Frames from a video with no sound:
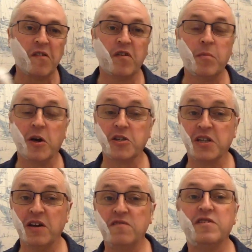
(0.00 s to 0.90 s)
For
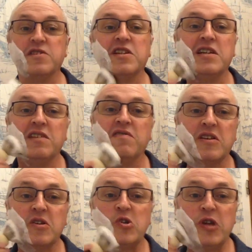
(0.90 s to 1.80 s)
myself, as an
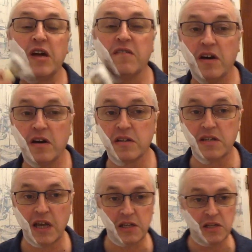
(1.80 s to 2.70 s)
evening shaver, I
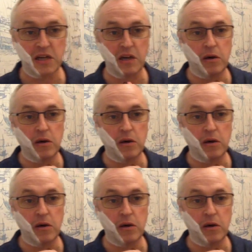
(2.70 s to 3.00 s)
tested it